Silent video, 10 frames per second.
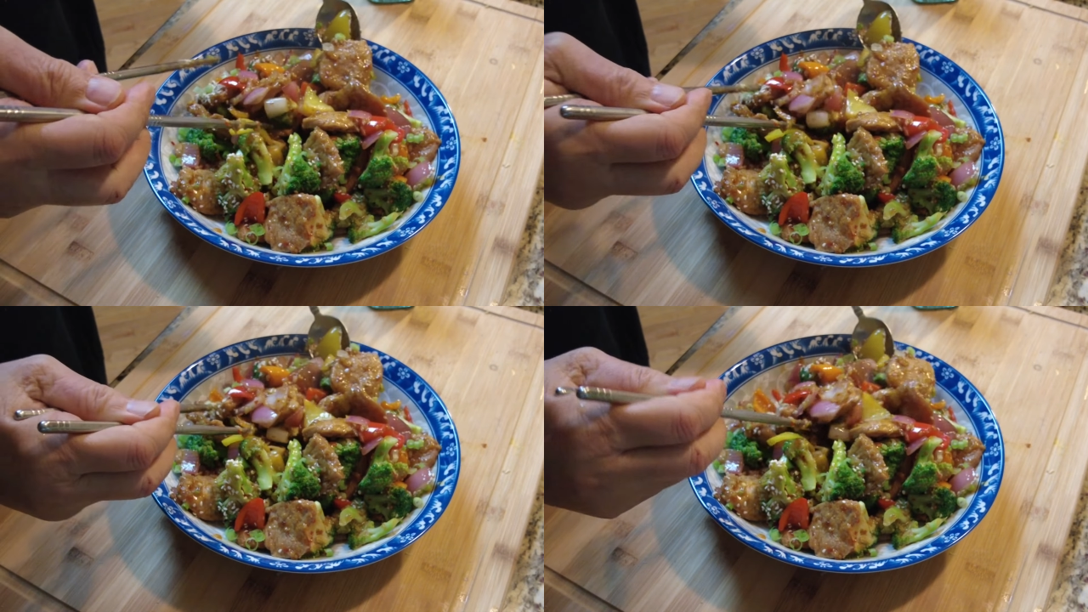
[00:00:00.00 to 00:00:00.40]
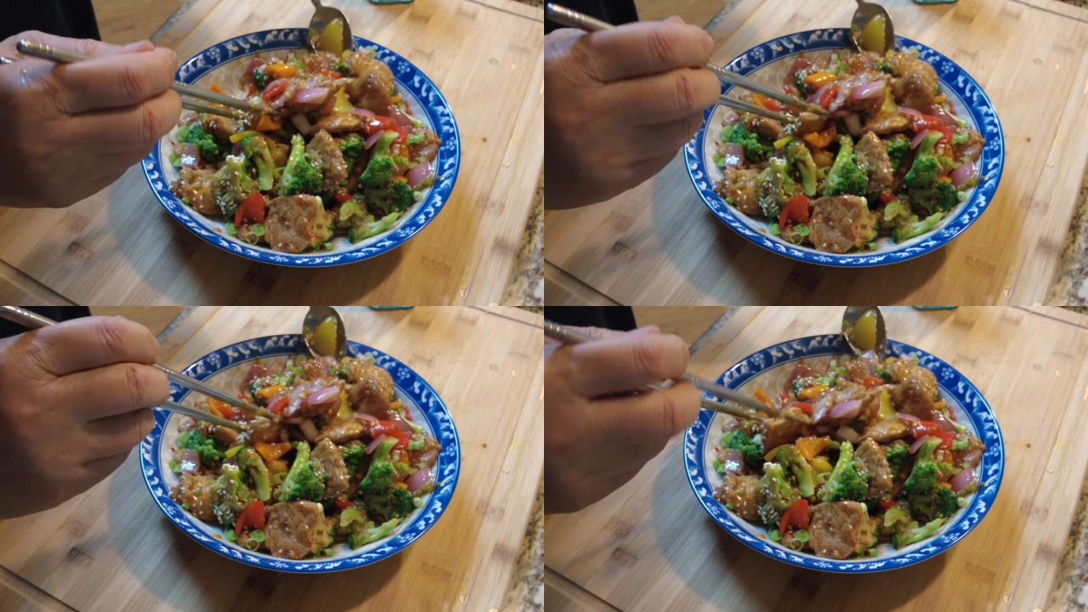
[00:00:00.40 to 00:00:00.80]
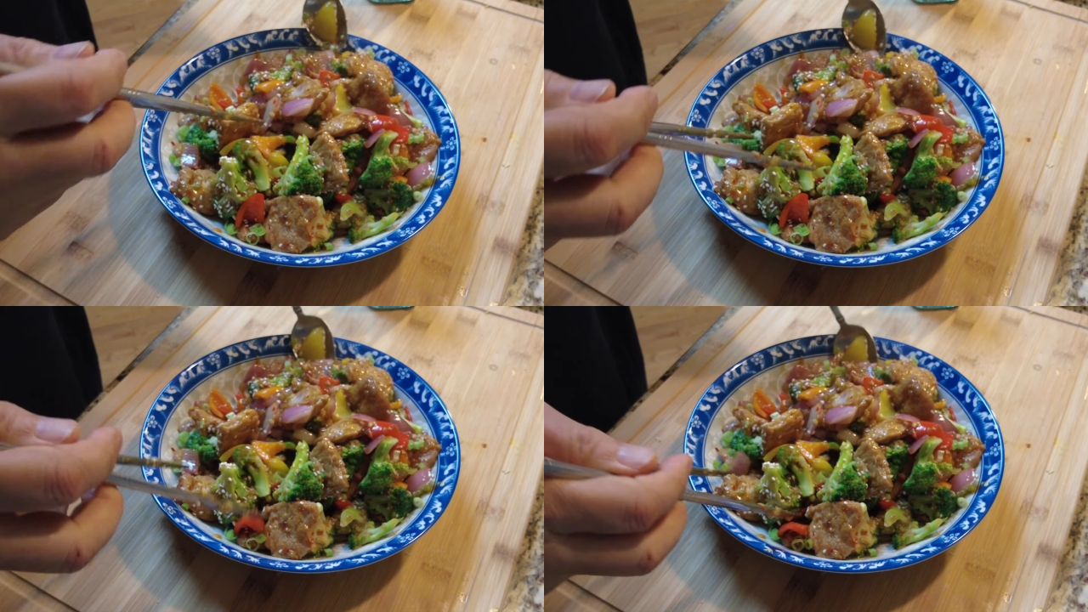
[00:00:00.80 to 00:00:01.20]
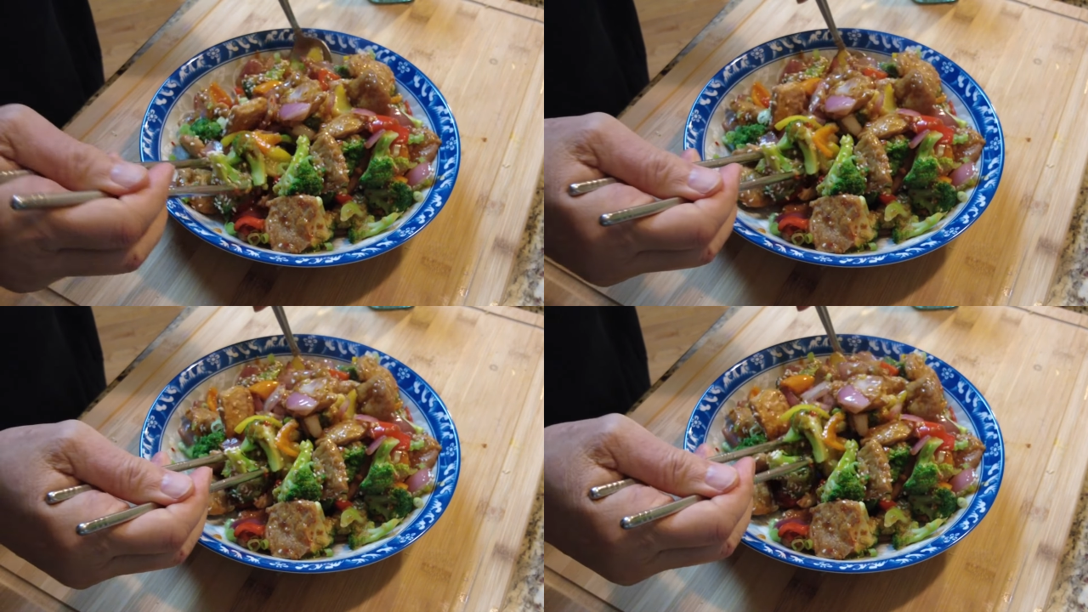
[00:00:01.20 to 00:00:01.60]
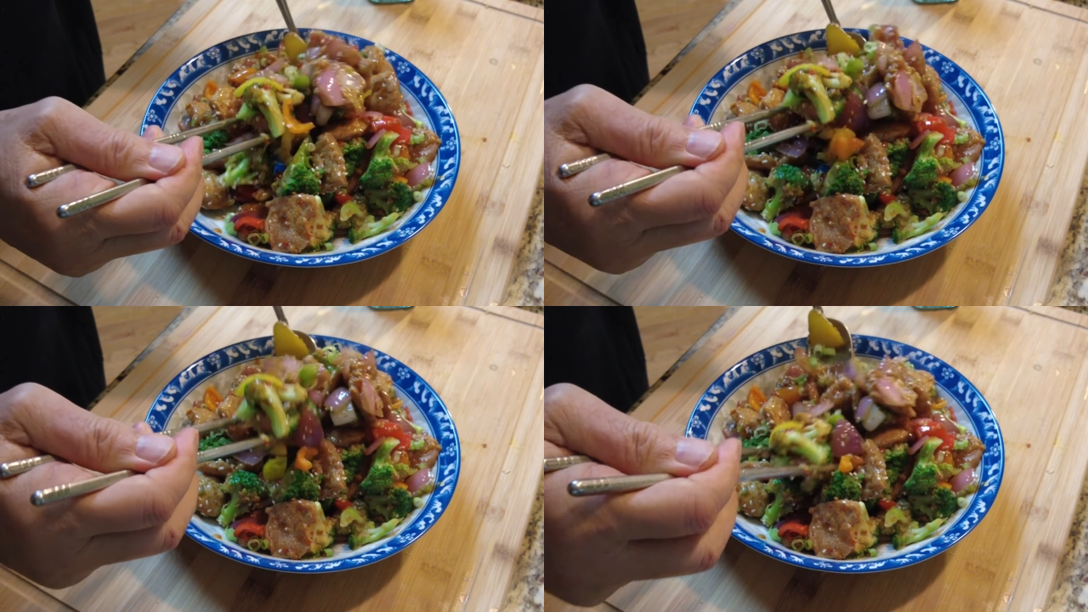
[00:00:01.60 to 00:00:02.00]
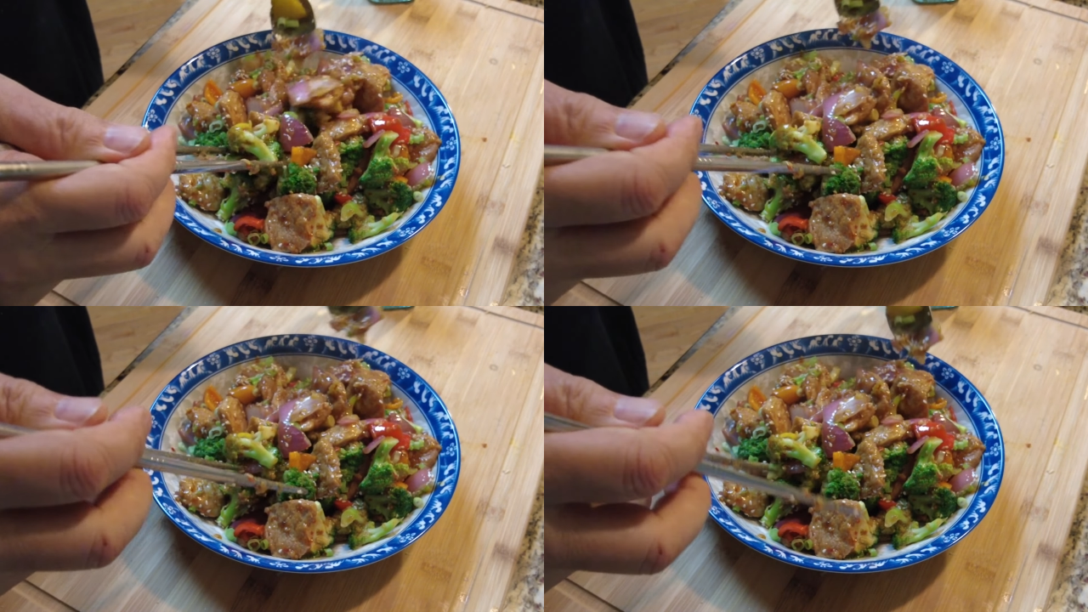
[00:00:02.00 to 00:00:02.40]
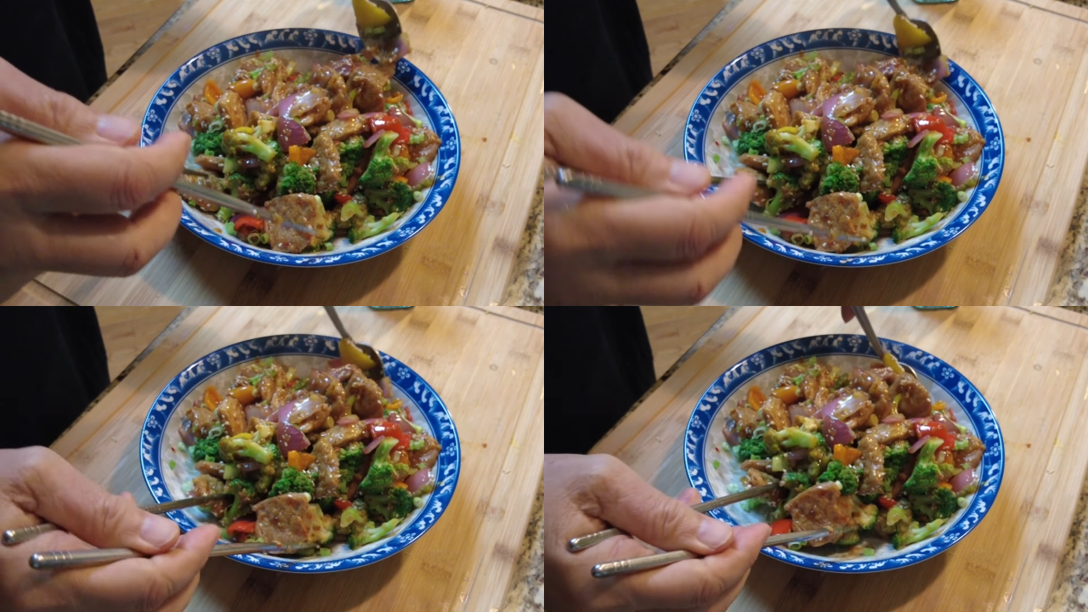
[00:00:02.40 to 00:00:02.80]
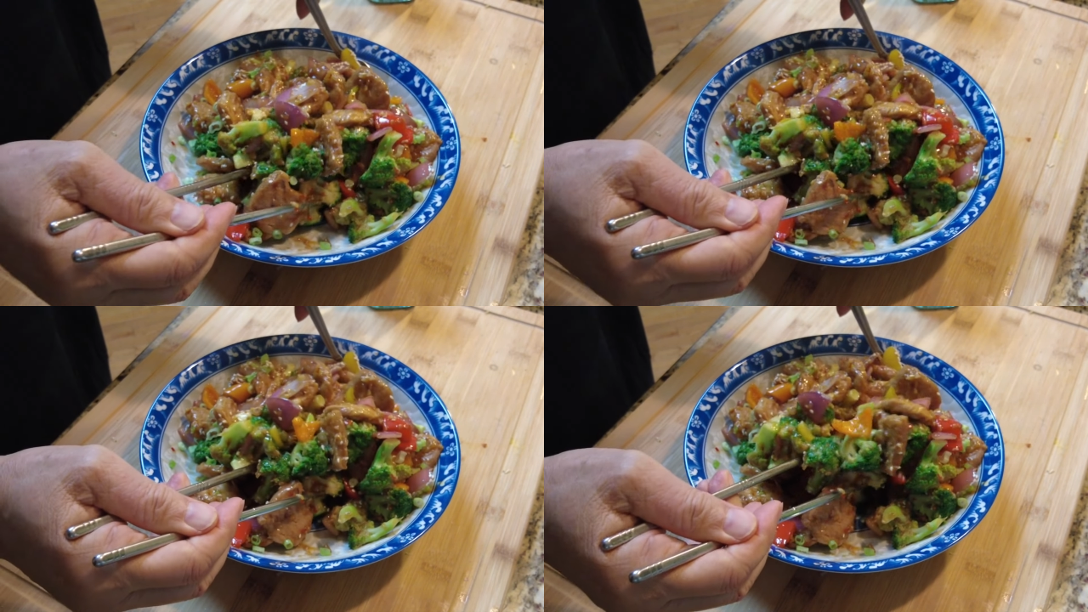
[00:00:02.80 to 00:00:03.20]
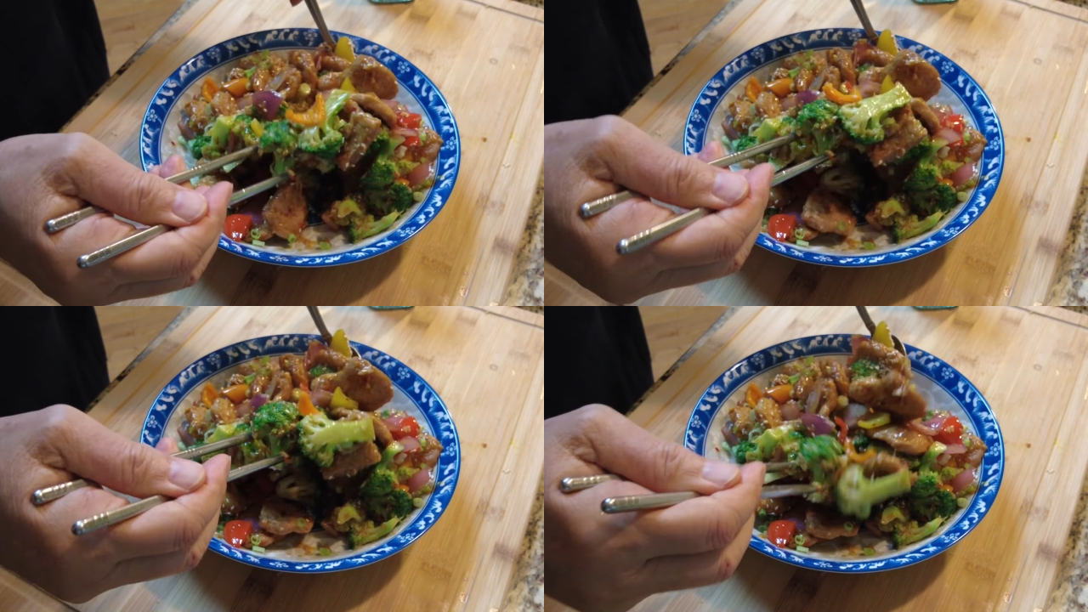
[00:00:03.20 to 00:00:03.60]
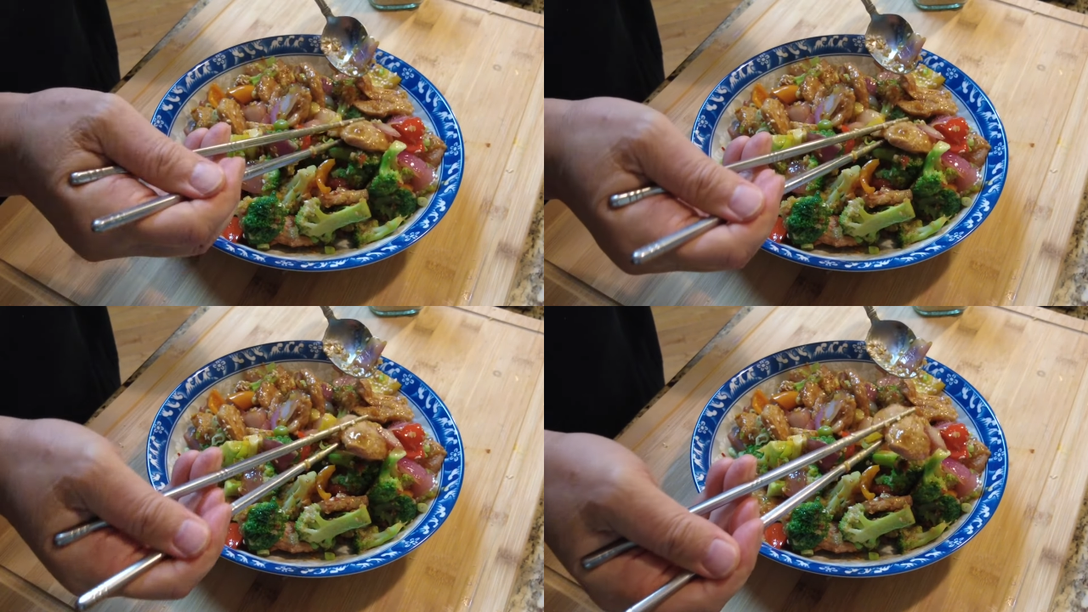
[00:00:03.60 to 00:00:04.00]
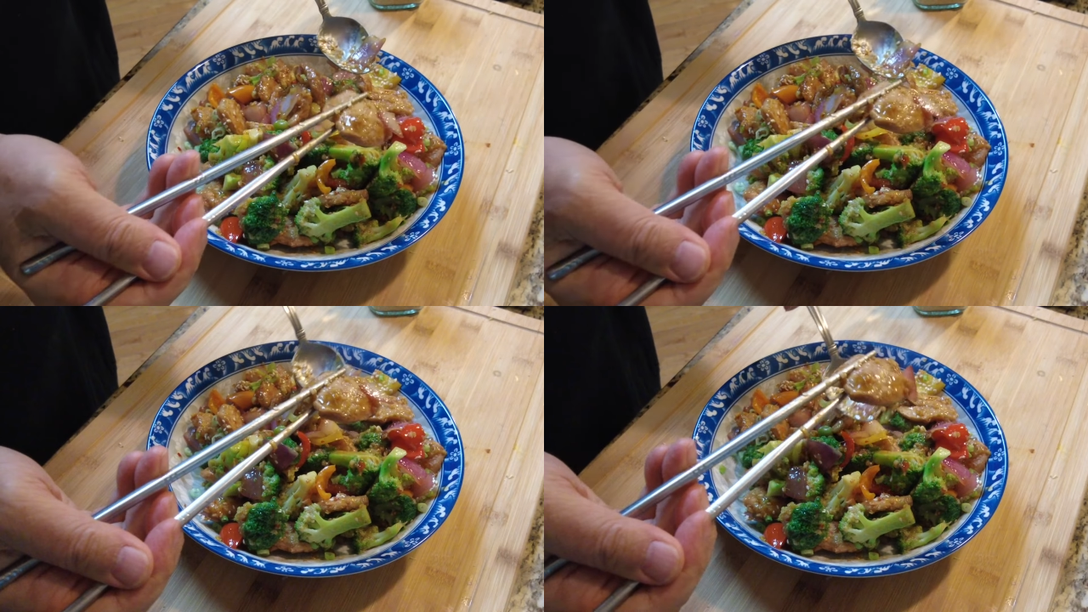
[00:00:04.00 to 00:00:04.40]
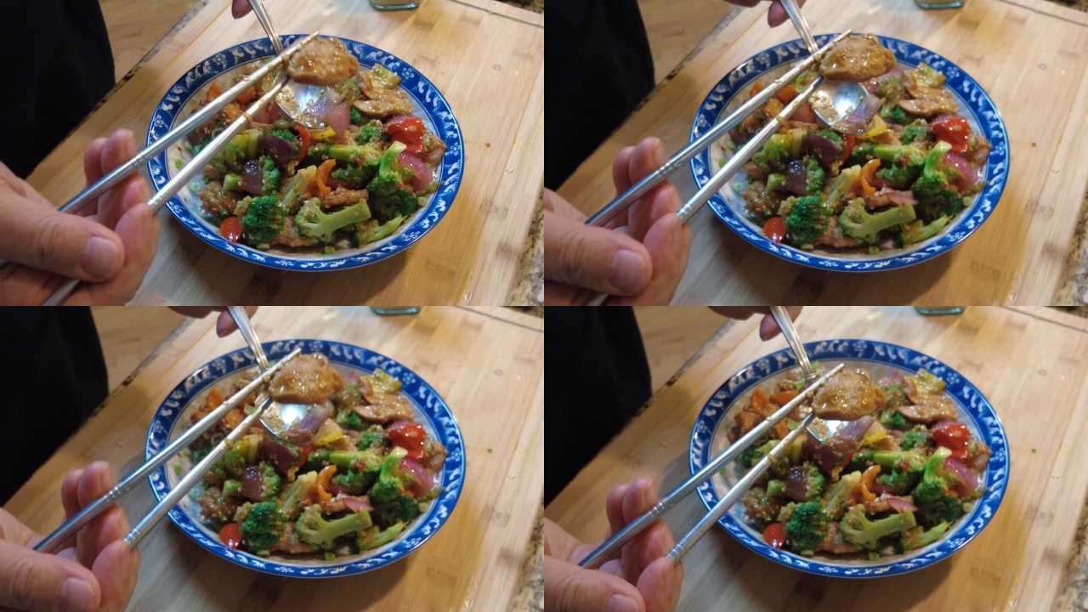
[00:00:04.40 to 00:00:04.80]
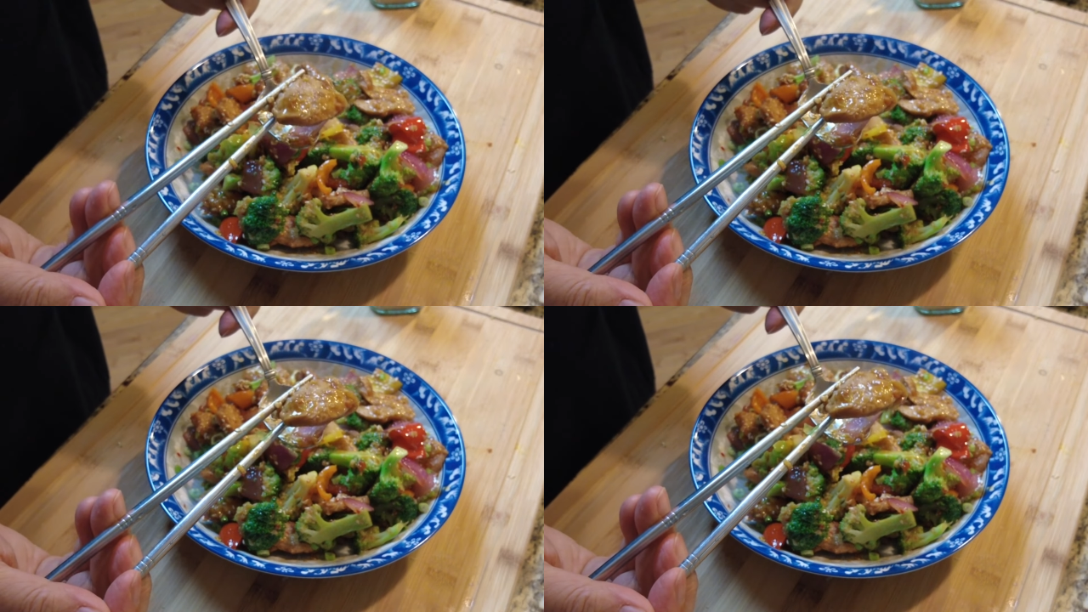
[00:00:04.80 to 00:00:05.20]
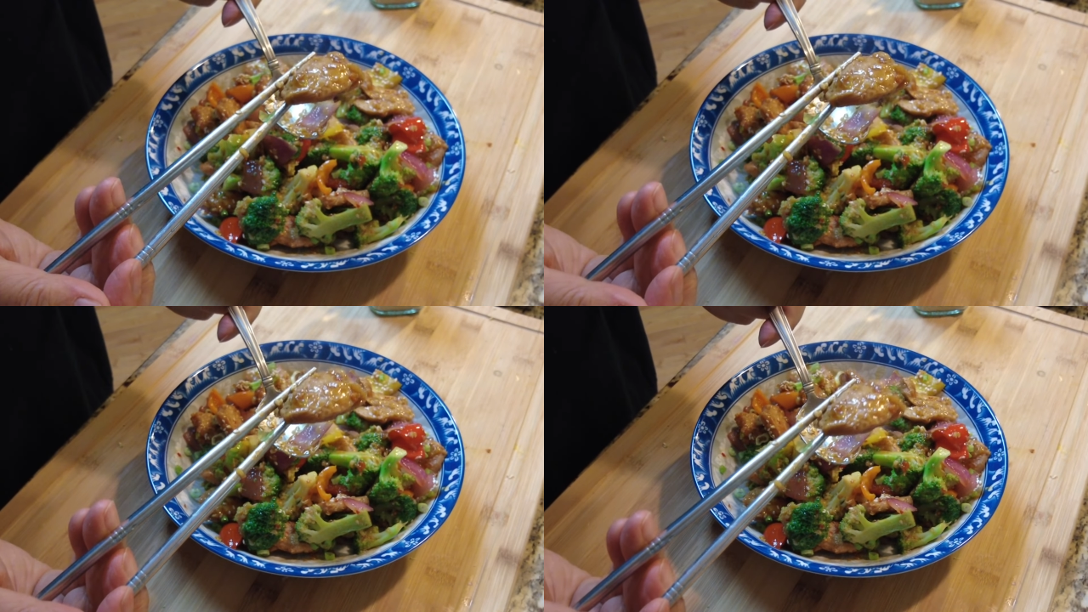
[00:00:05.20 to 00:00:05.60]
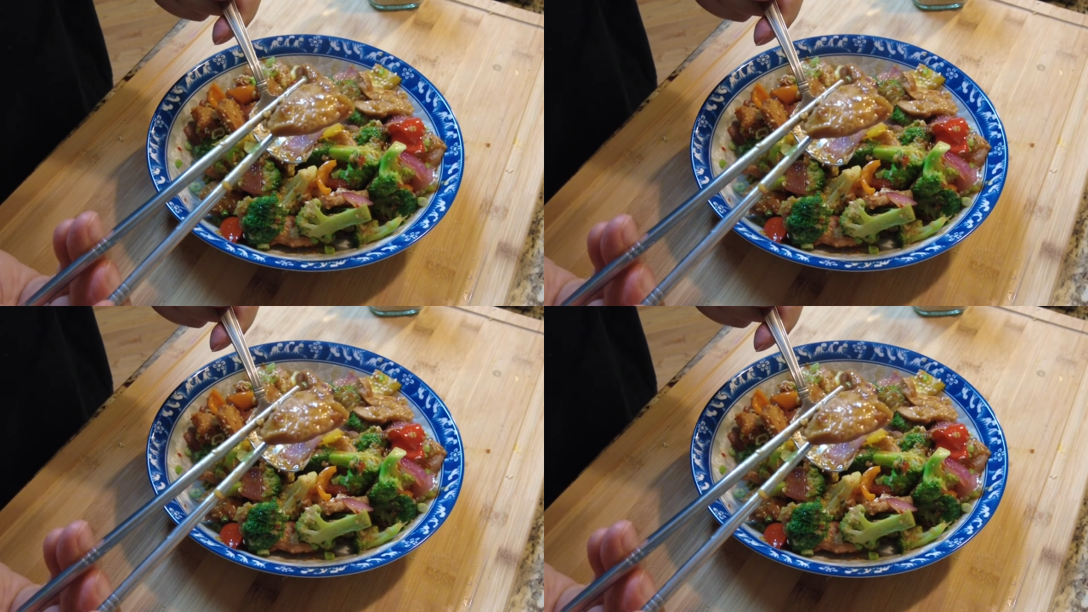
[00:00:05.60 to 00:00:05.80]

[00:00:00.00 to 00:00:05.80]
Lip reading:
[unreadable: no face in view]